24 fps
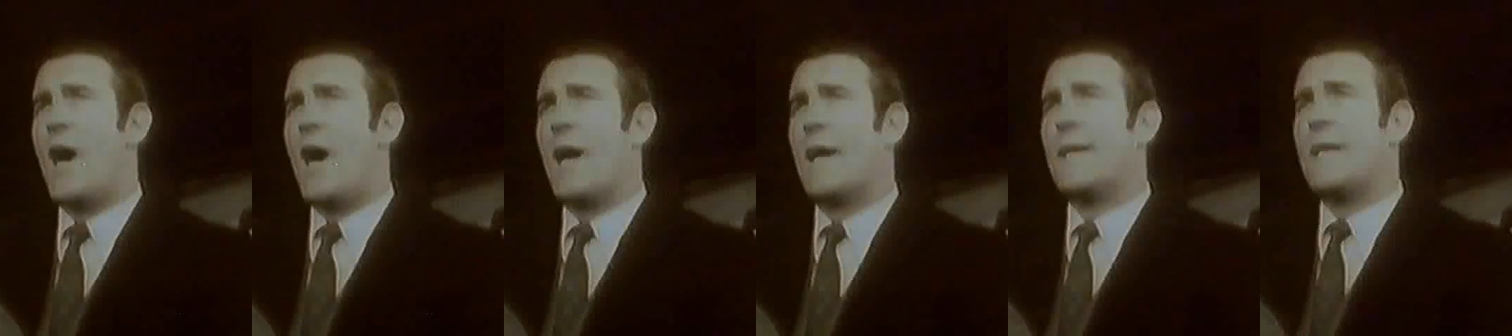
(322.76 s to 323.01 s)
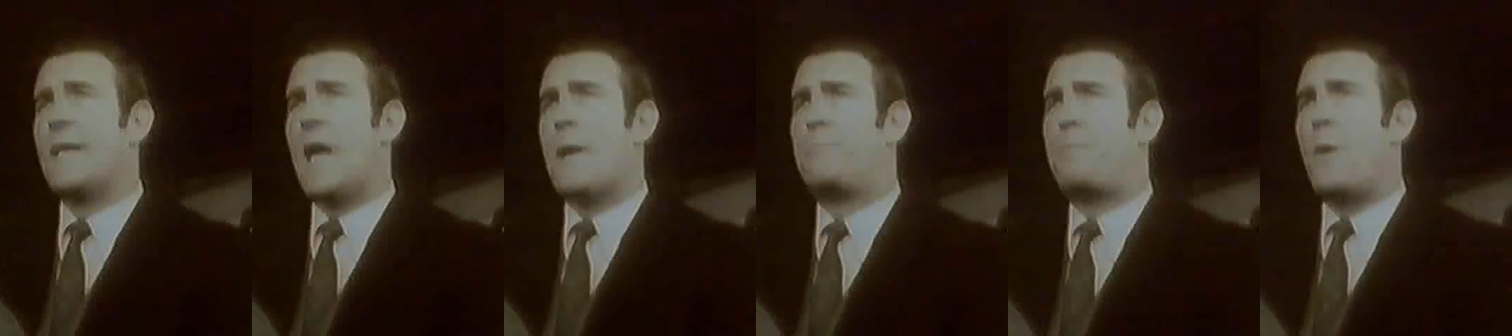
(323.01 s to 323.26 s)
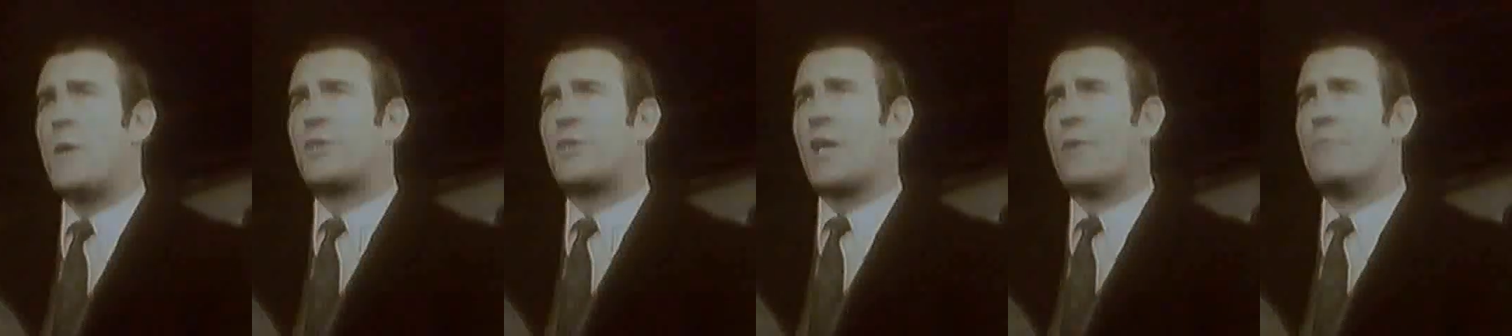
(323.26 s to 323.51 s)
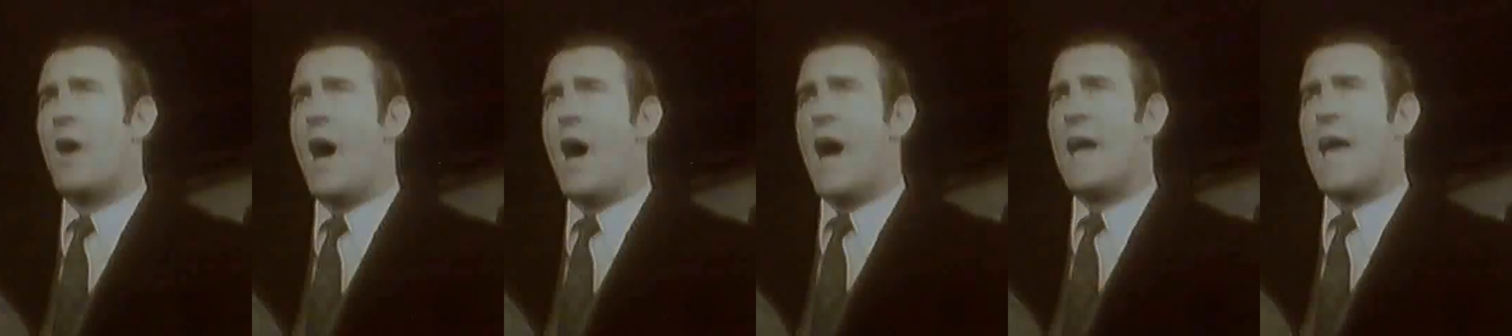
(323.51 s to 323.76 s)
Right, now push
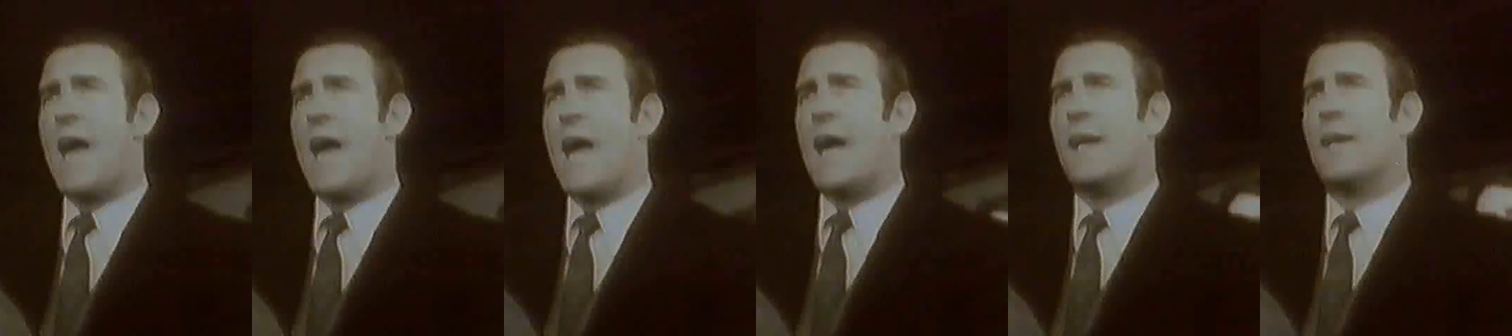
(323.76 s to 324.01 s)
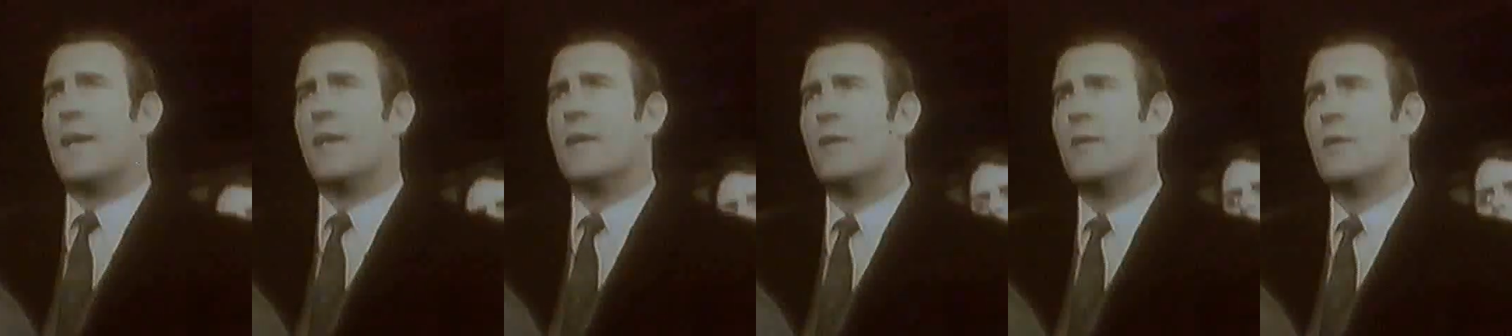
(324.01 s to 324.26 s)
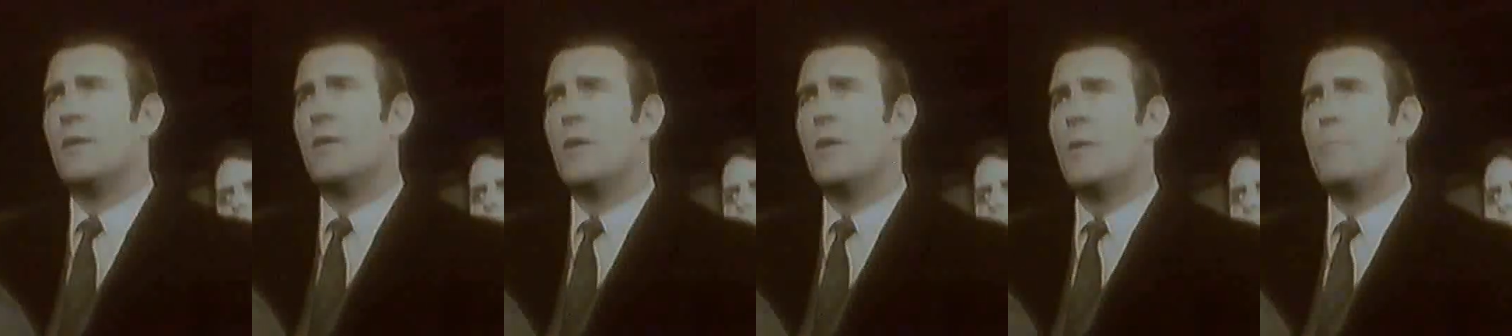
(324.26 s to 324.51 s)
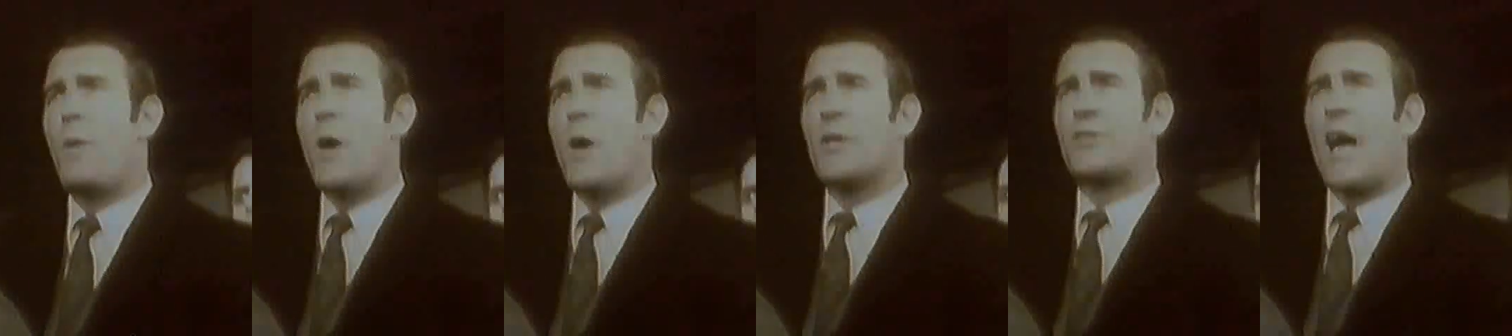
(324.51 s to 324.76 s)
him right in.
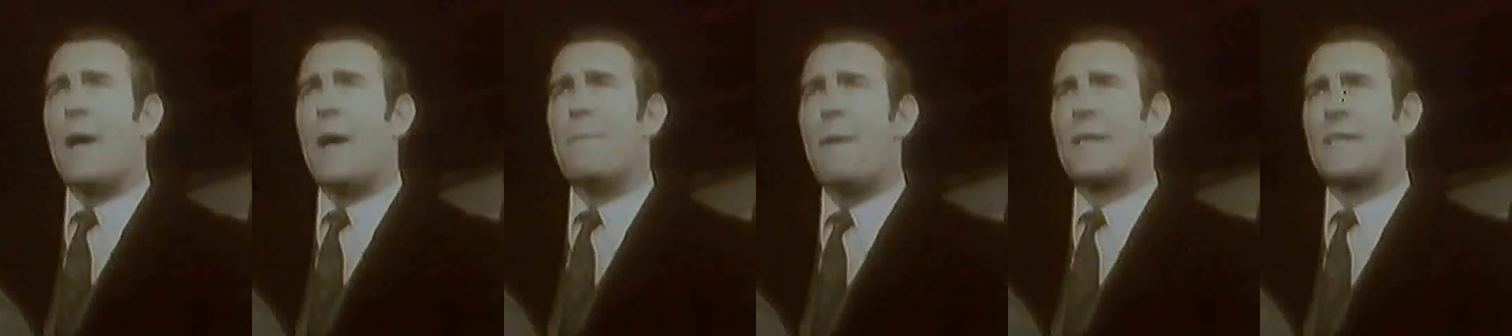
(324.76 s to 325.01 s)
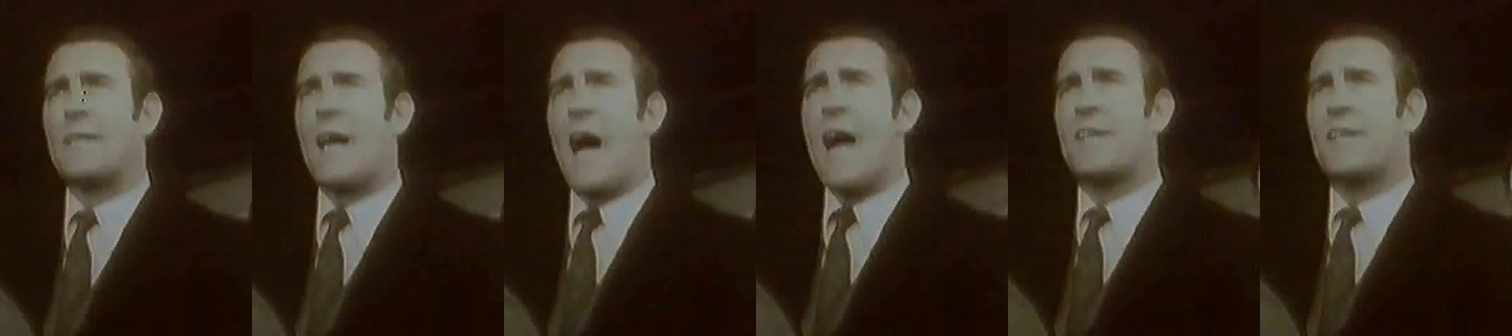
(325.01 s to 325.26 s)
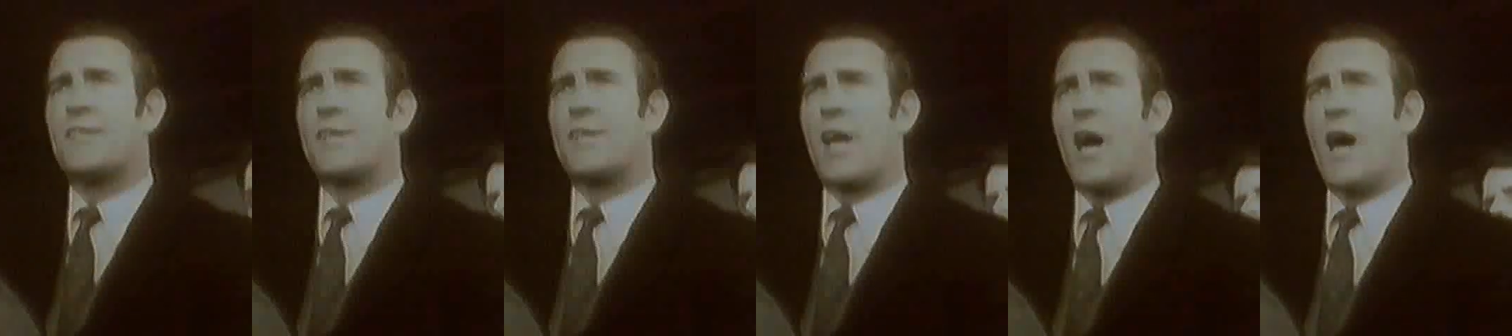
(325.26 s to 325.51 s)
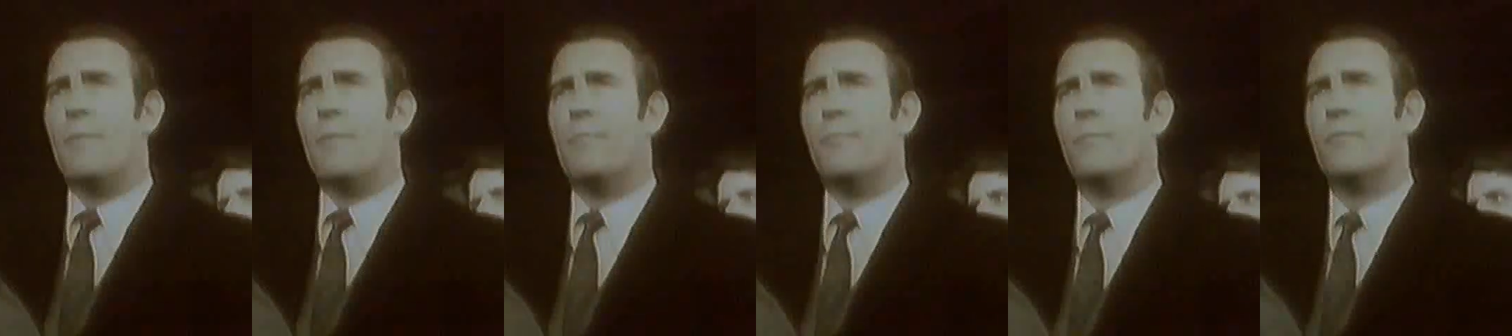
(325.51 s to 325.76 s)
Push up against
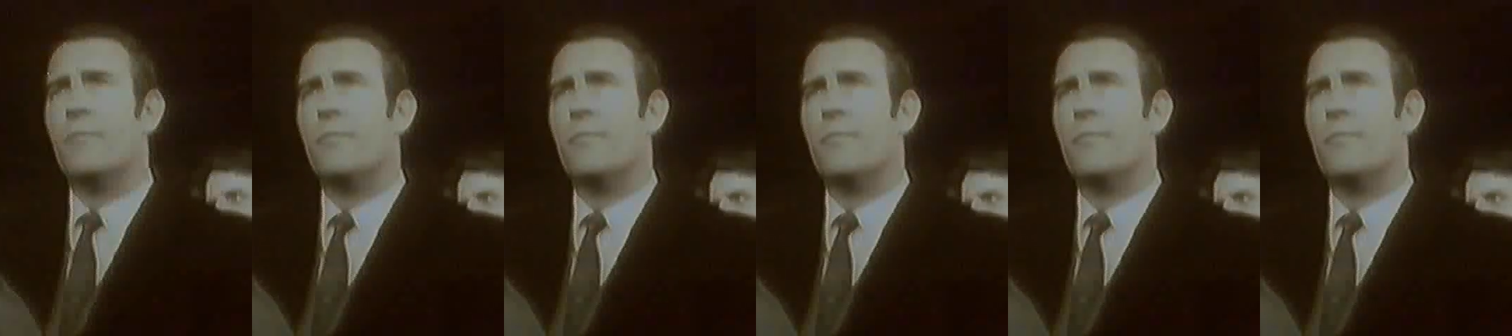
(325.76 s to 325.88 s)
him.